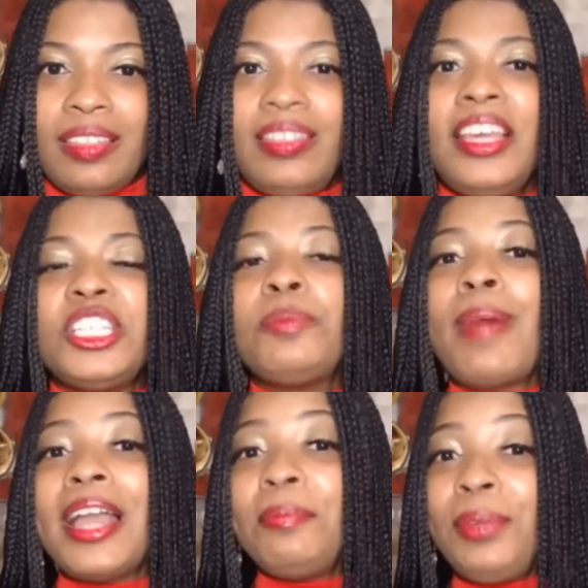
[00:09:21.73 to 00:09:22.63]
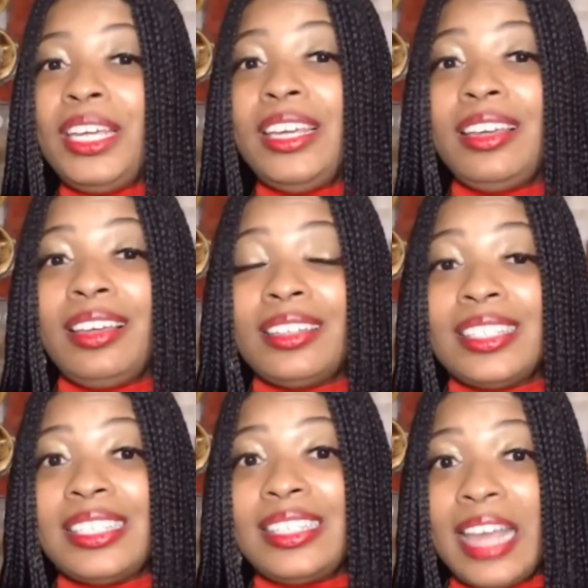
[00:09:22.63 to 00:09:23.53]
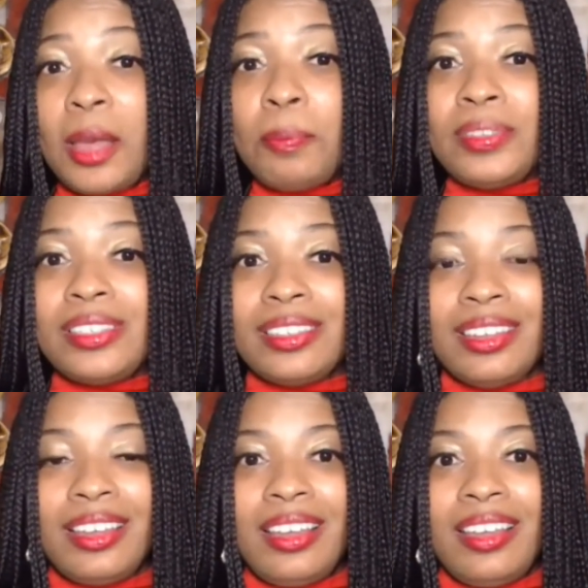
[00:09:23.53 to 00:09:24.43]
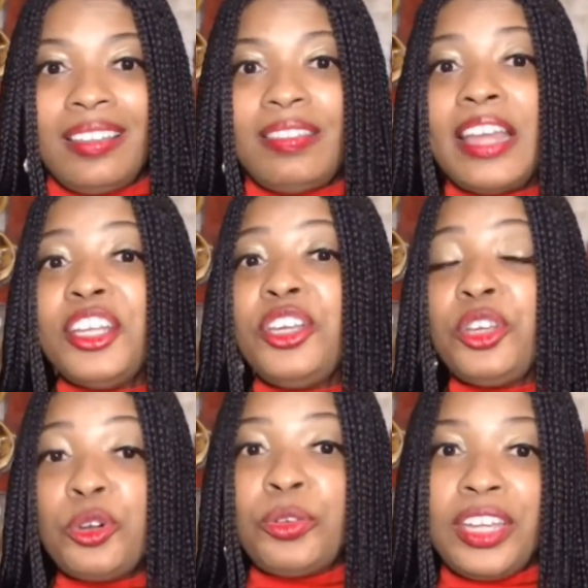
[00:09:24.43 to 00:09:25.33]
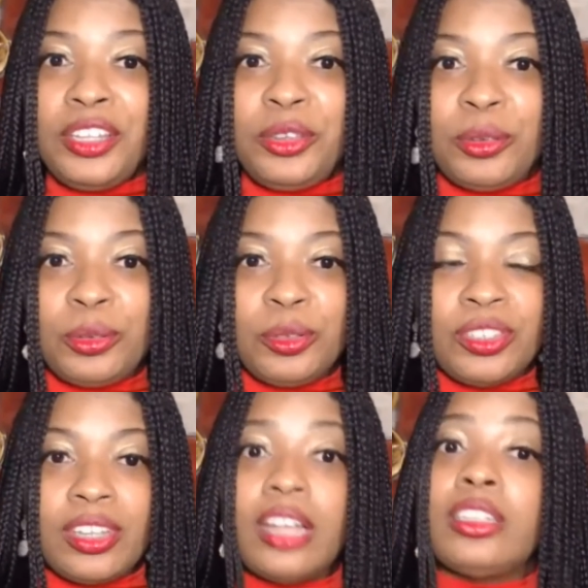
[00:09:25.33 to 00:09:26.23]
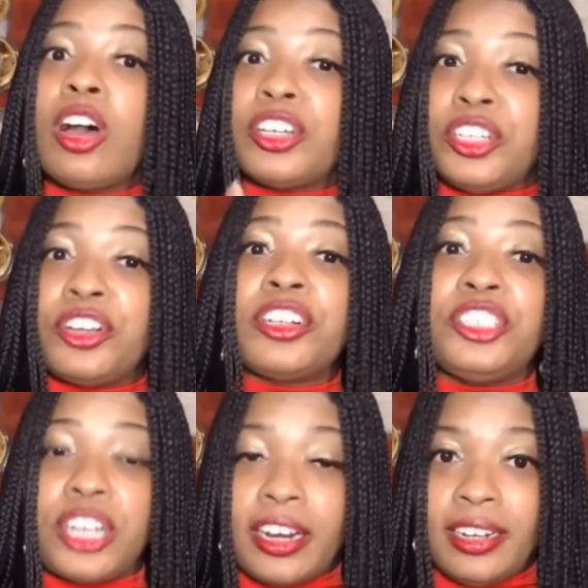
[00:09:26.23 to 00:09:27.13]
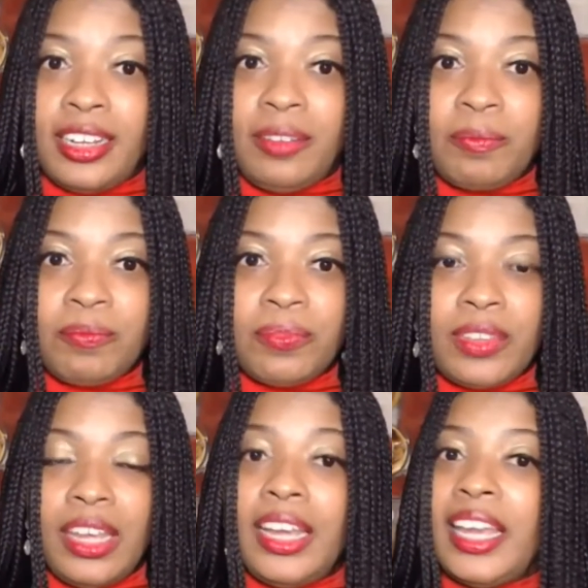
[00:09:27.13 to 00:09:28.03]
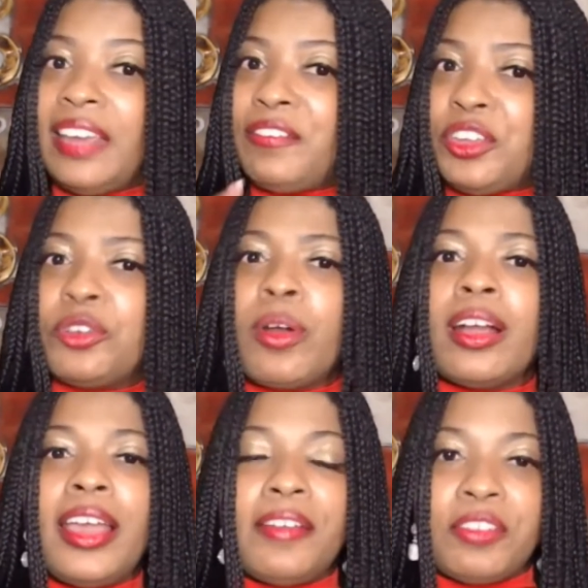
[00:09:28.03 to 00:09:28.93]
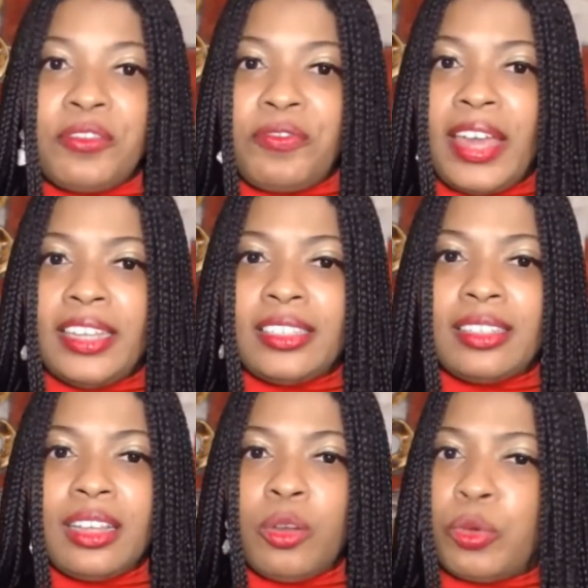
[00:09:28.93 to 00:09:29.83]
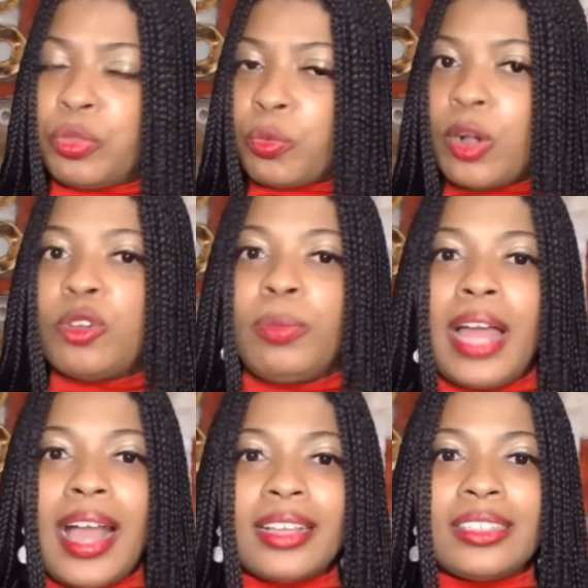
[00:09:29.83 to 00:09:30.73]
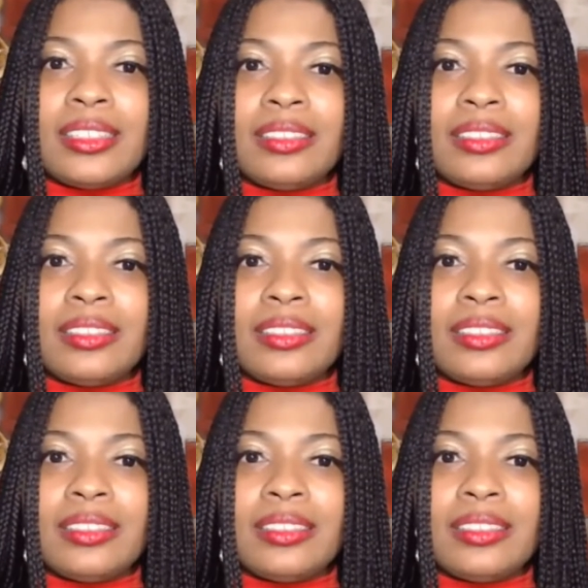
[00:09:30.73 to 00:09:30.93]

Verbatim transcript: these might be steps that you can use along your journey if you are ever faced with roadblocks